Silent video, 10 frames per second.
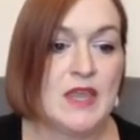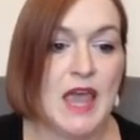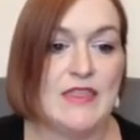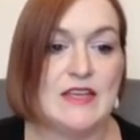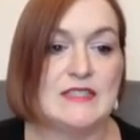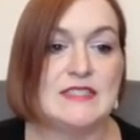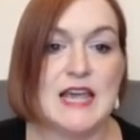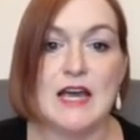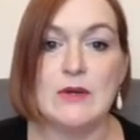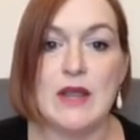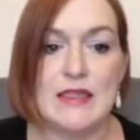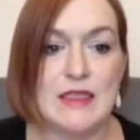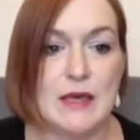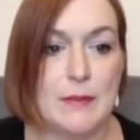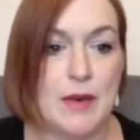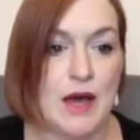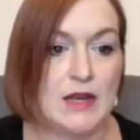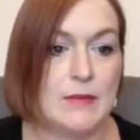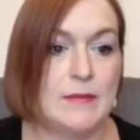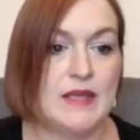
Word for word: And then down at the bottom,